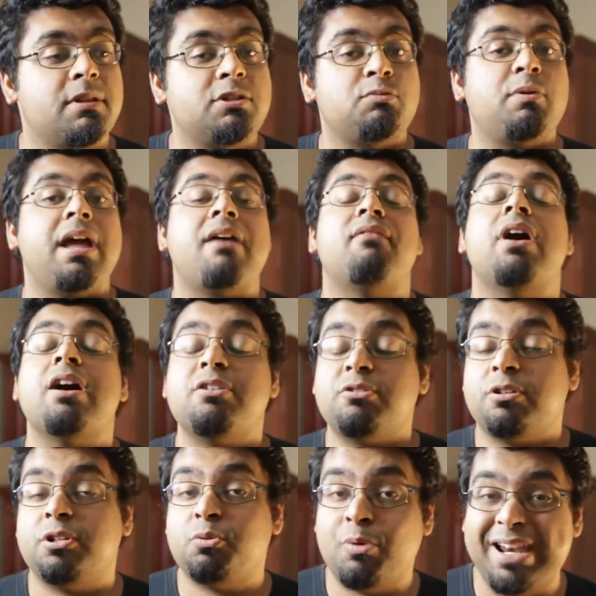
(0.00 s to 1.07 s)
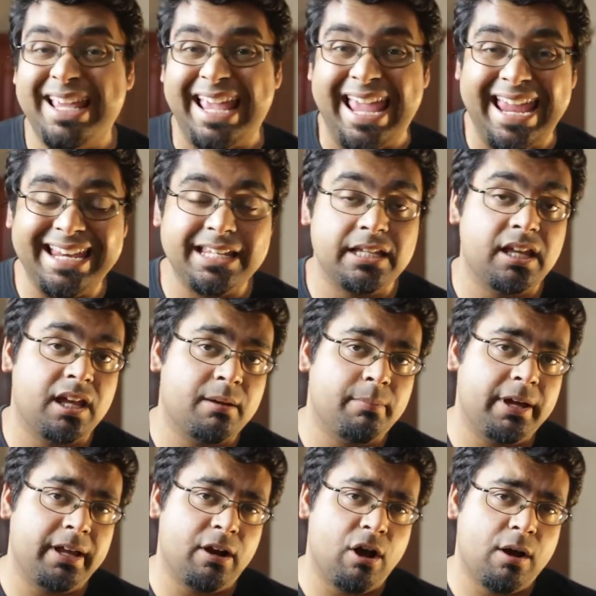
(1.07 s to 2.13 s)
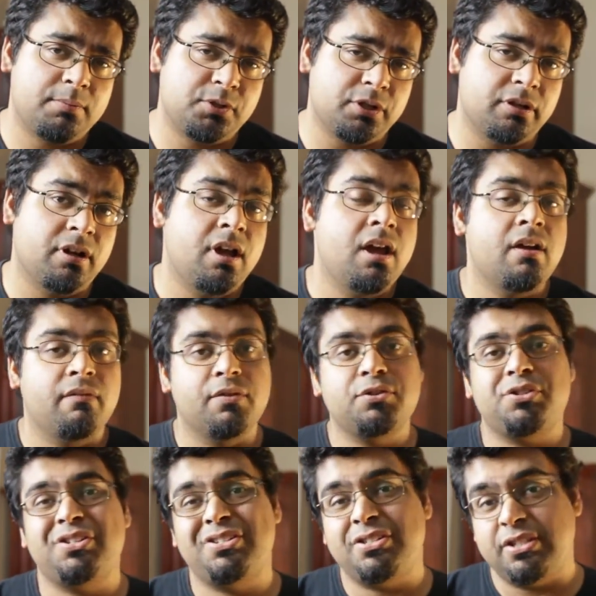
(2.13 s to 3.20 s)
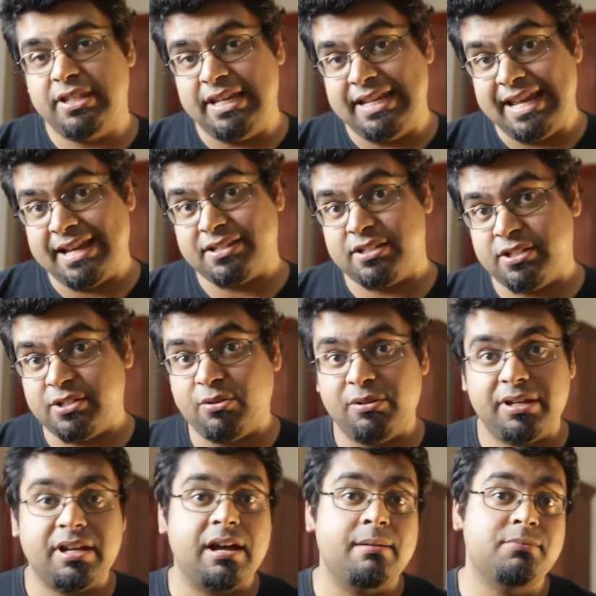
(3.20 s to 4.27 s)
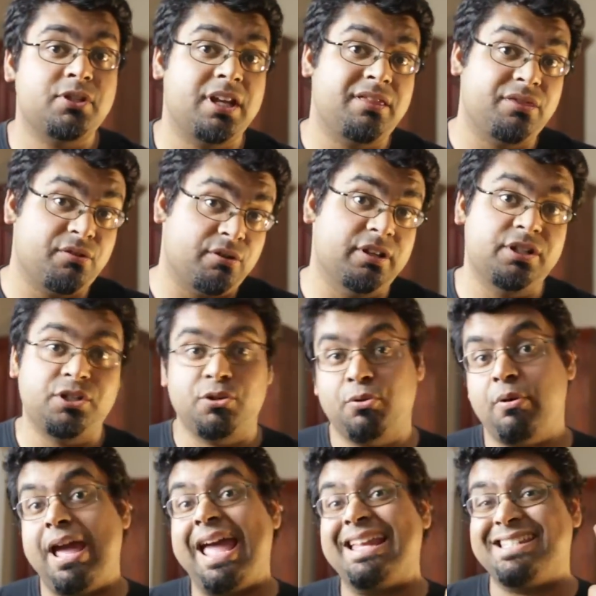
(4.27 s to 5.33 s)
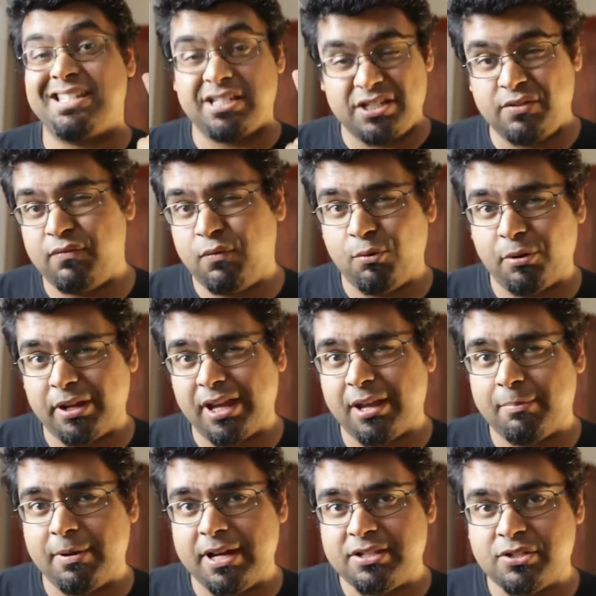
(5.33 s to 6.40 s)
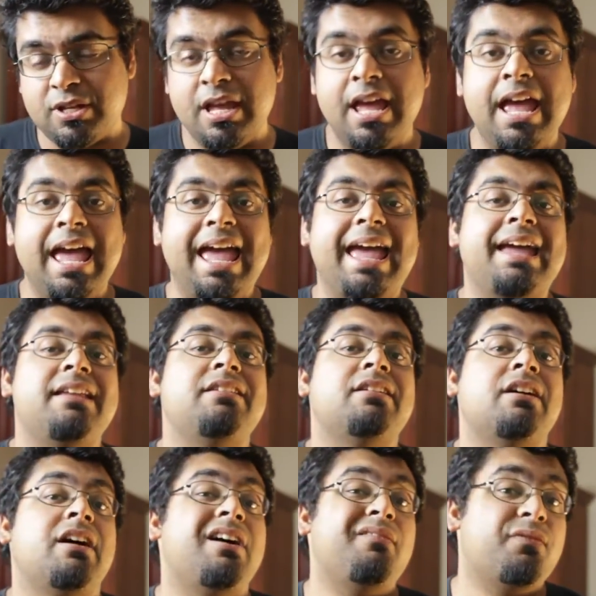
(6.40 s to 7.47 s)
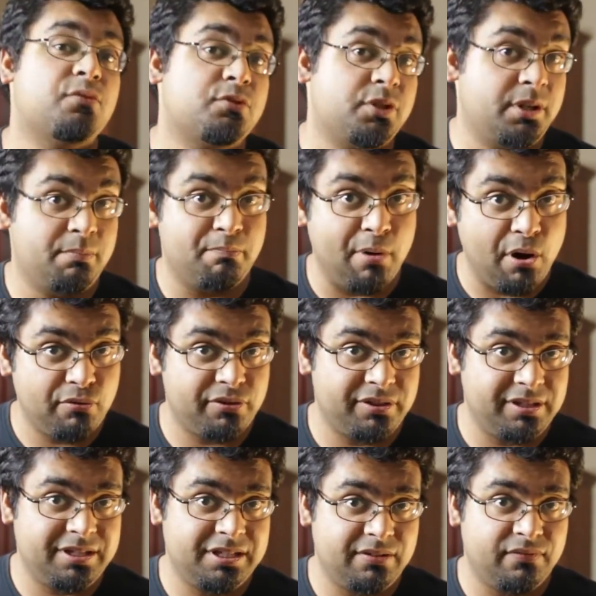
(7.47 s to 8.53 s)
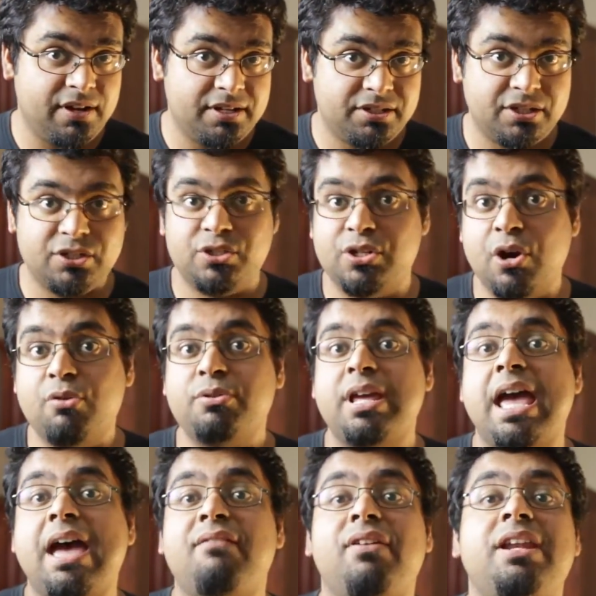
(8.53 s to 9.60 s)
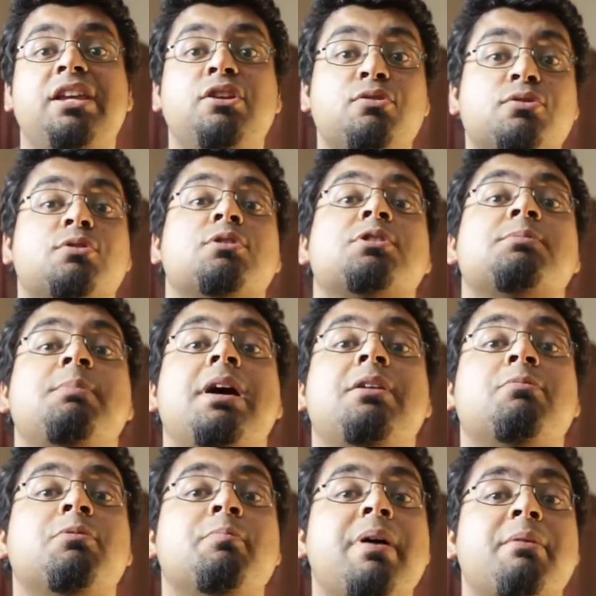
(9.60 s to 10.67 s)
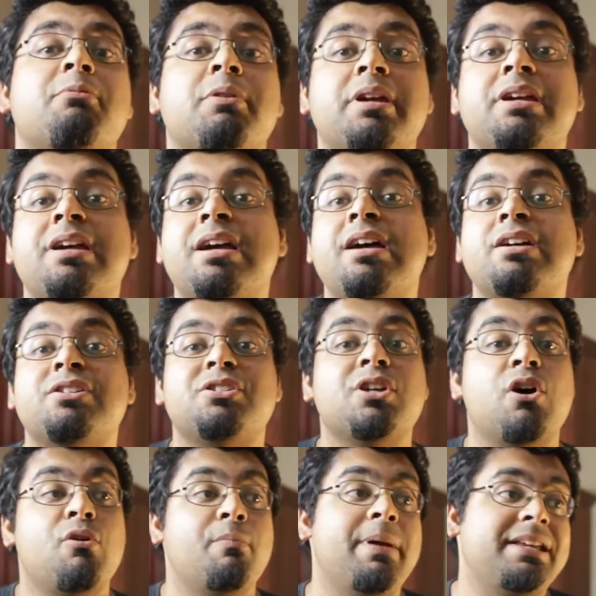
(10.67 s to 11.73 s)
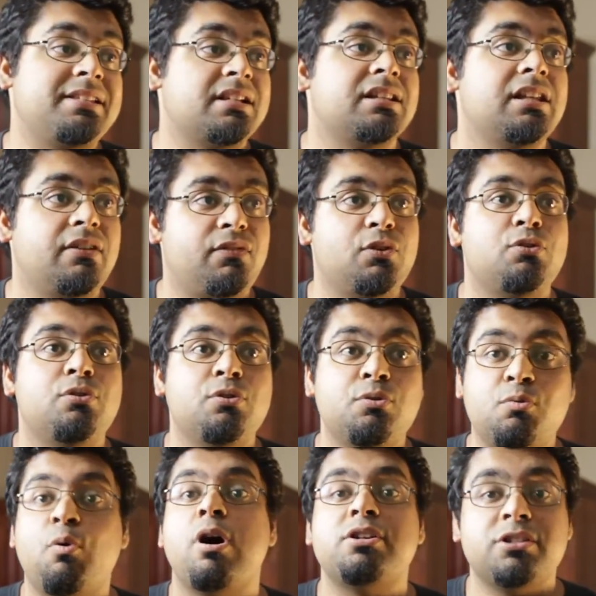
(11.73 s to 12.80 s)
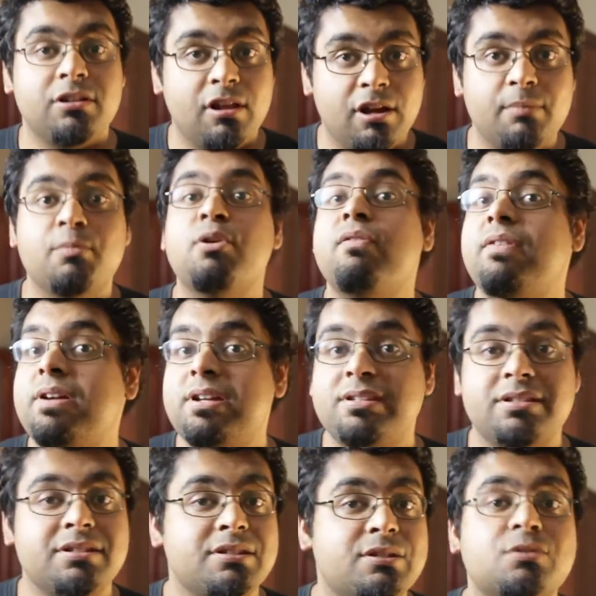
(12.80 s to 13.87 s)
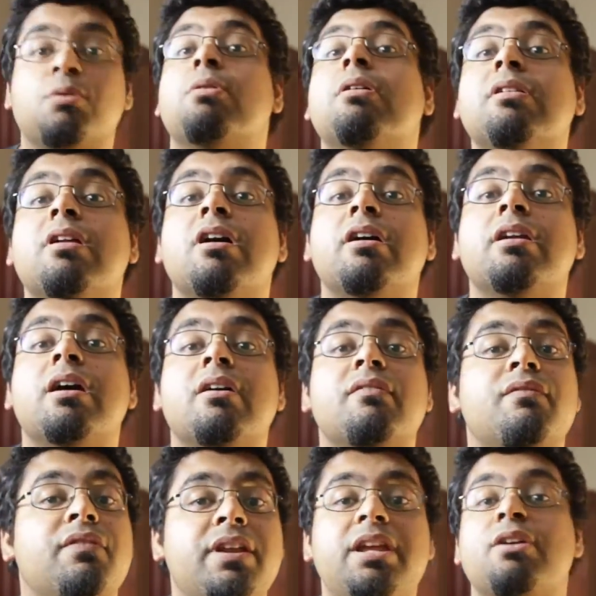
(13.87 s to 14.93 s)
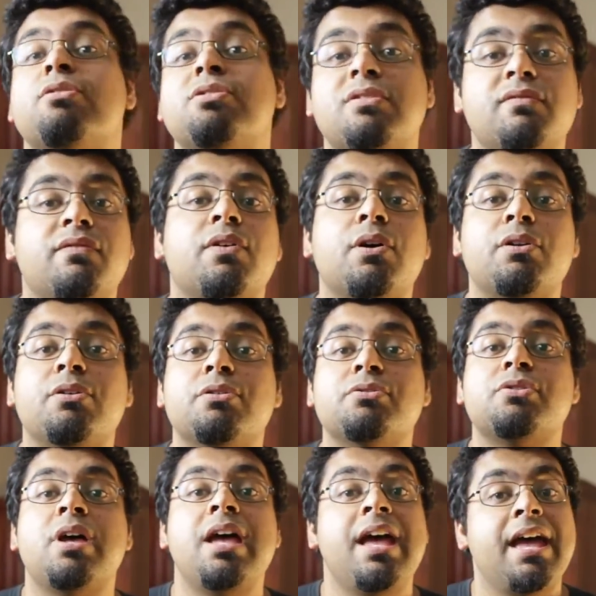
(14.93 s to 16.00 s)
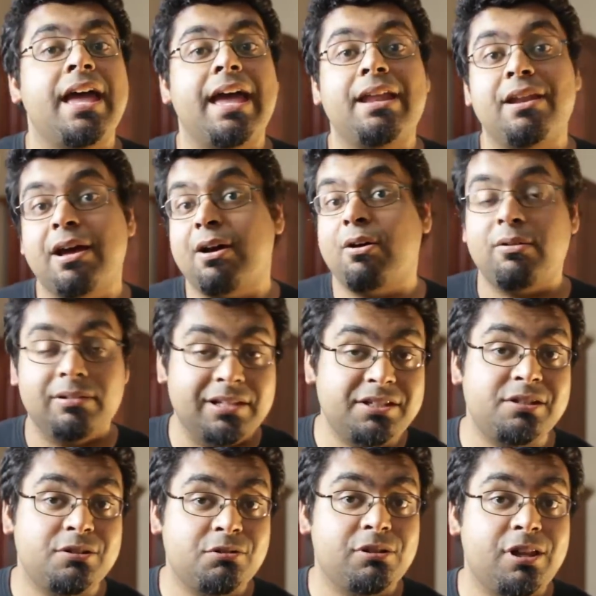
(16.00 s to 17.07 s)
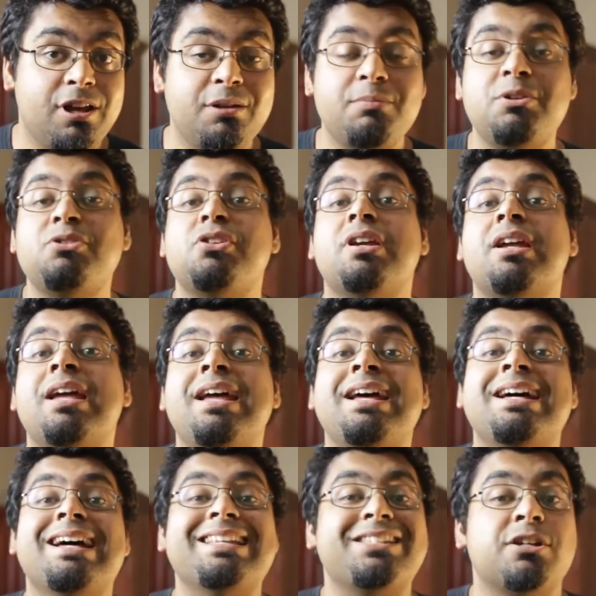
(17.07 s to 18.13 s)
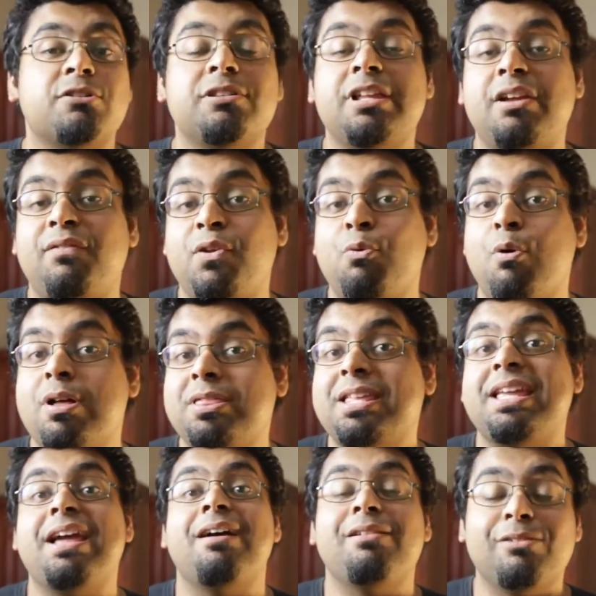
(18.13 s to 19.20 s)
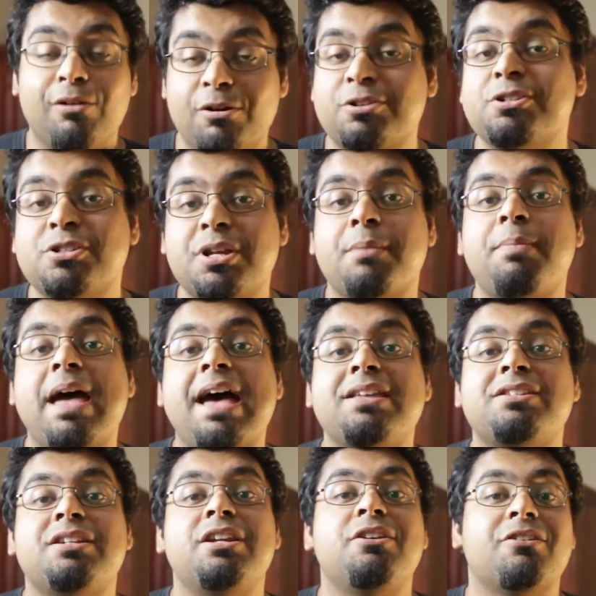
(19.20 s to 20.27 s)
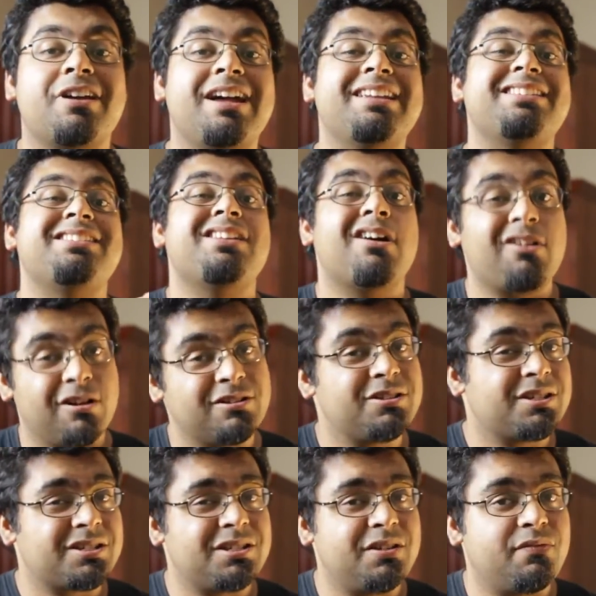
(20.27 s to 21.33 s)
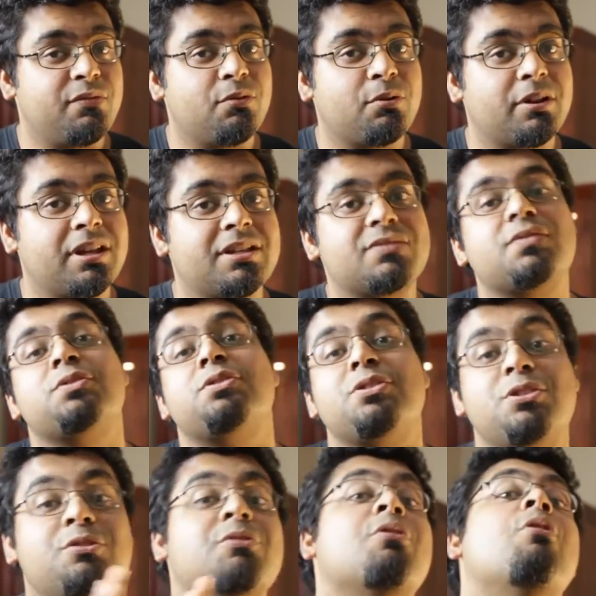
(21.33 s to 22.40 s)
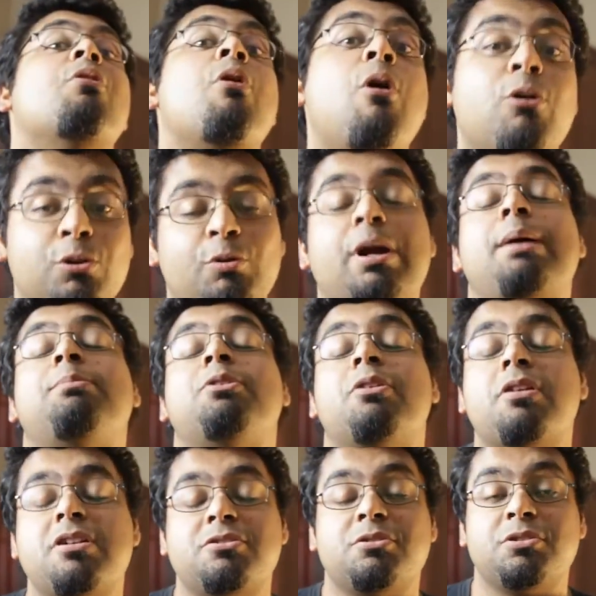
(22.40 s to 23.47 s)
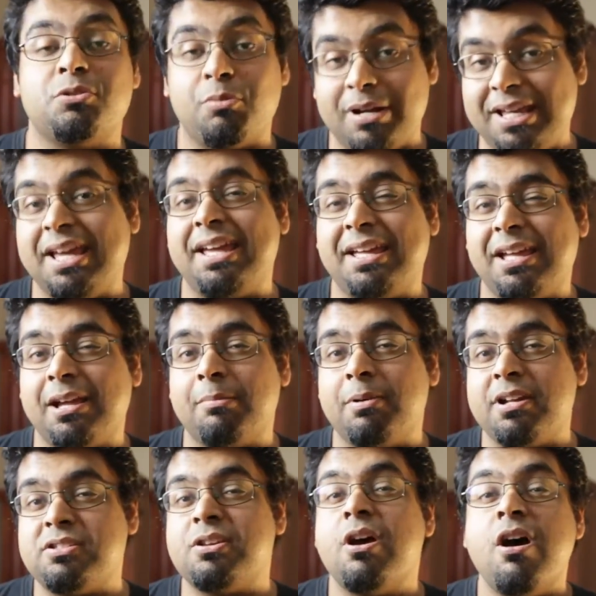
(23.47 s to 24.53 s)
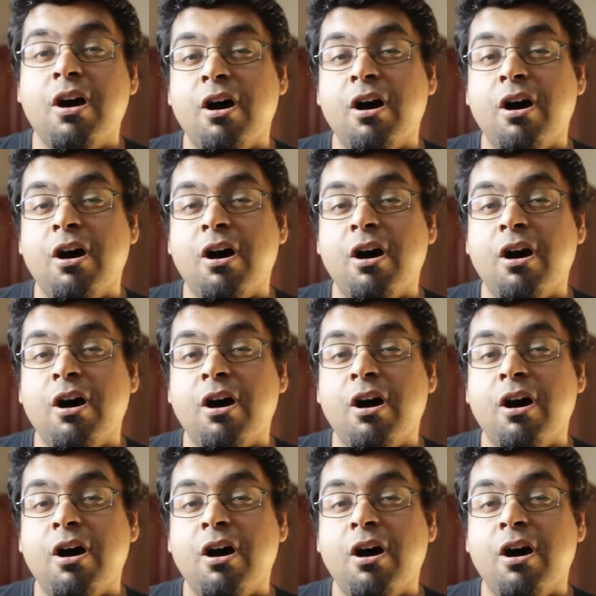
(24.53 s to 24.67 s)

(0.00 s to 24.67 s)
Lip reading: Plus. We have a 128 gigabyte option versus the Nexus only comes in 32 and 64 gigabytes. And unfortunately, both of these devices don't have any user expandable memory. So basically, if you do watch a lot of movies and store a lot of videos and photos and listen to a lot of music, certainly if you want the largest capacity, you're kind of stuck on 64 gigs versus you can go all the way up to 128 gigabytes